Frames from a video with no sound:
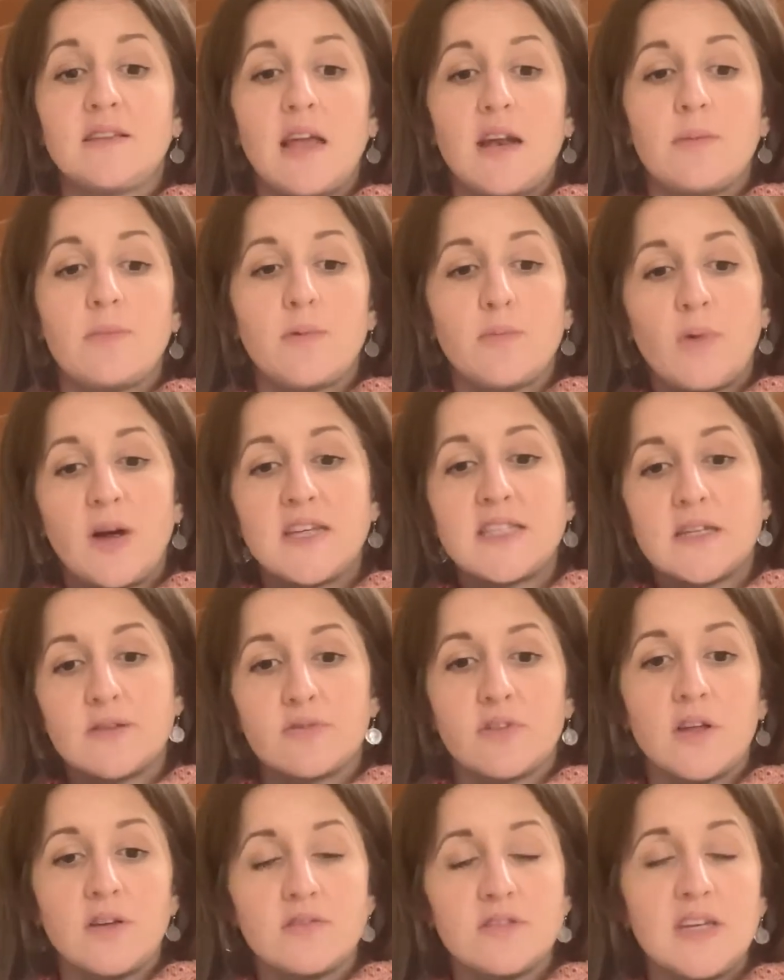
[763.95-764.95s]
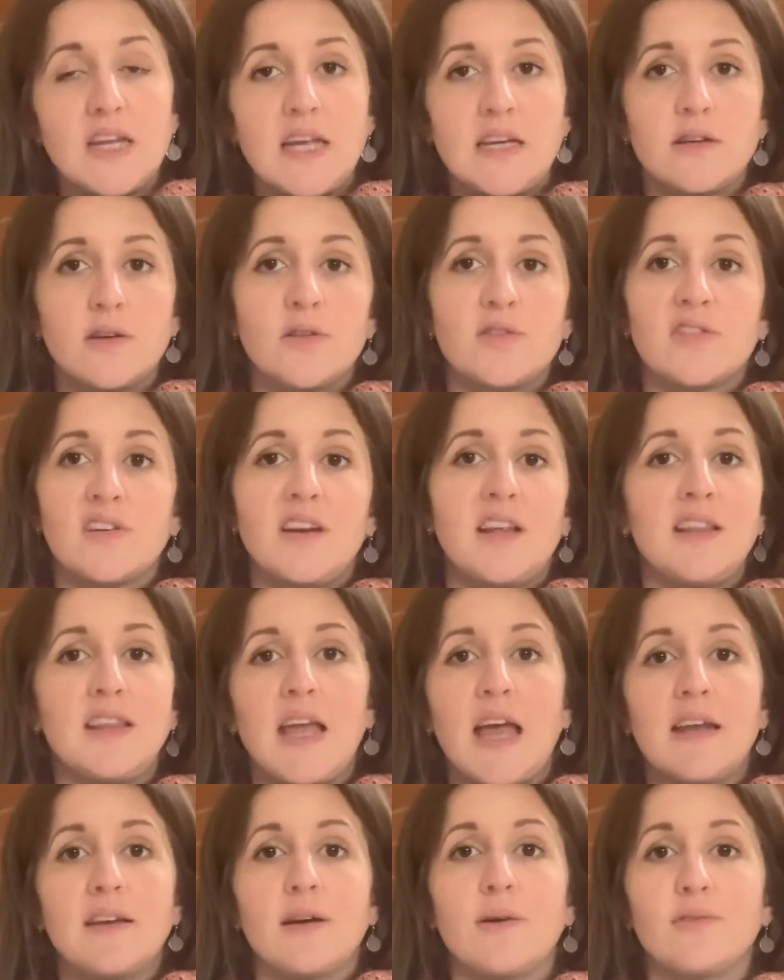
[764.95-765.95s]
and I've been waiting for those needles, and in the
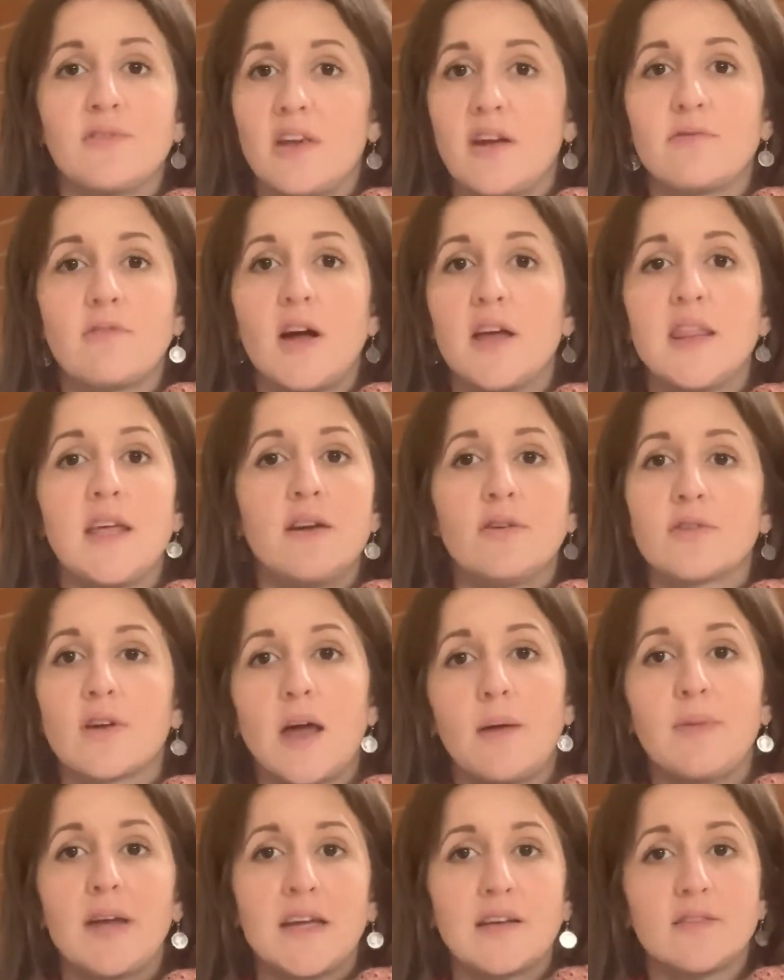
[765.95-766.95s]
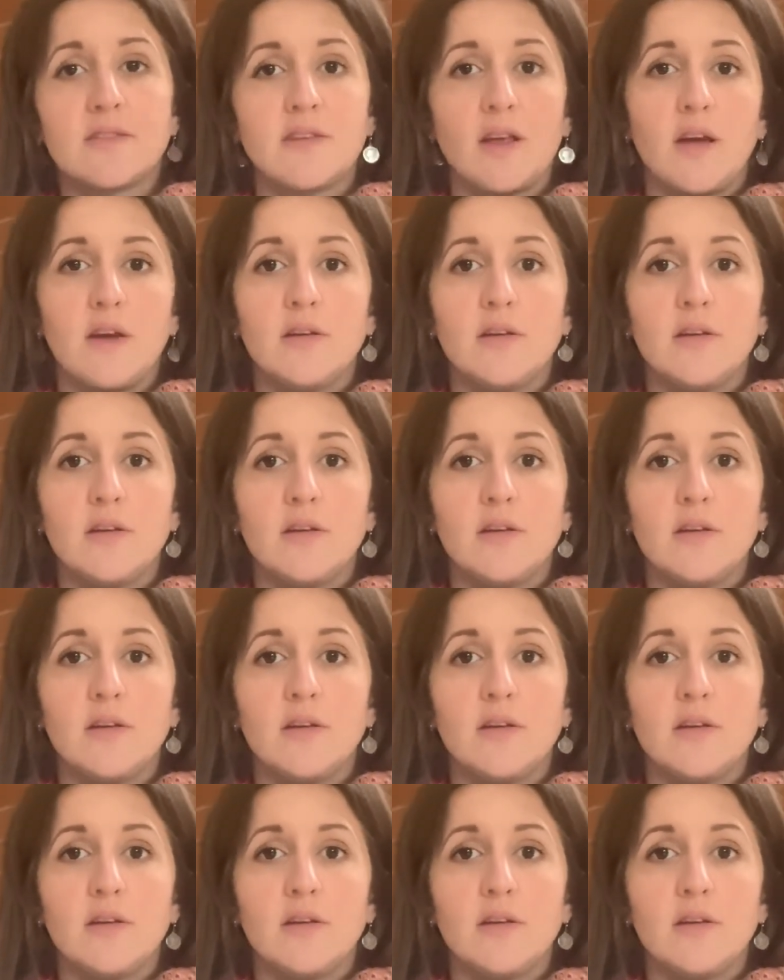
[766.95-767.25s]
end I was like, right, they're not coming, so